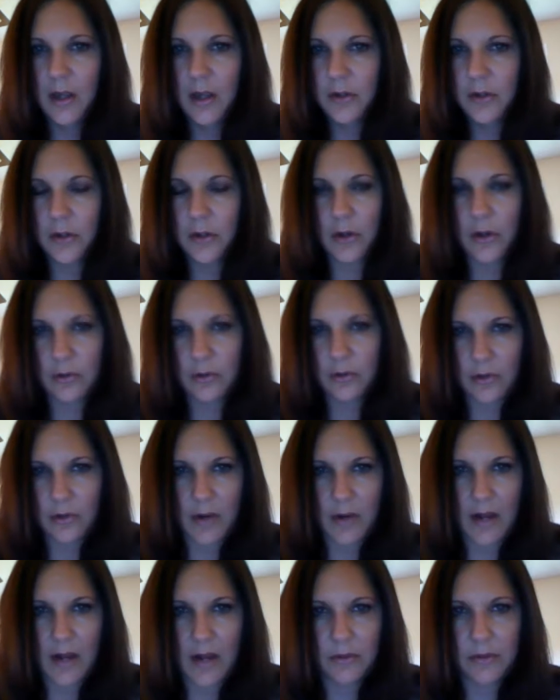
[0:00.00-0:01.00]
to go show
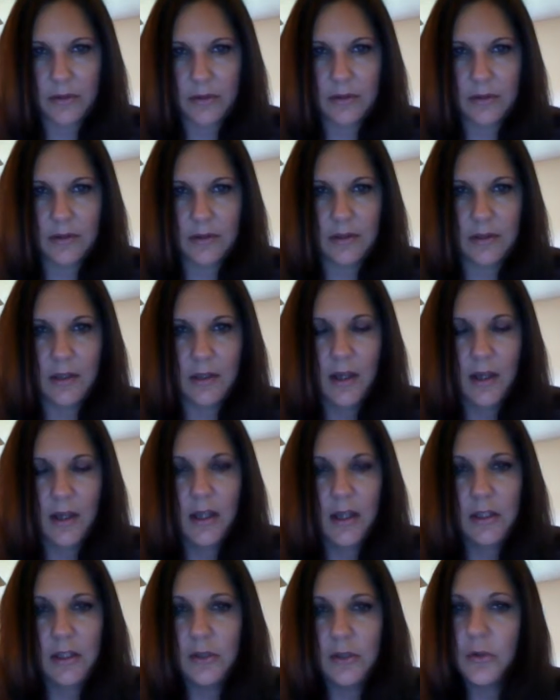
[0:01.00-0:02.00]
houses and
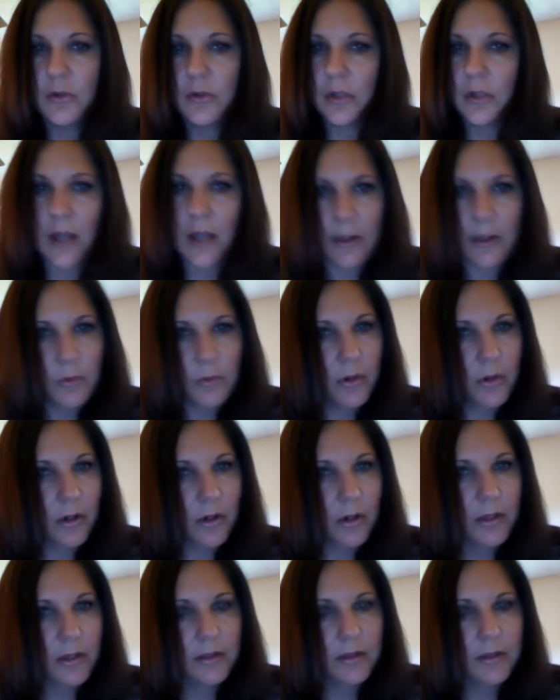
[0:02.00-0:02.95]
You do a lot of work,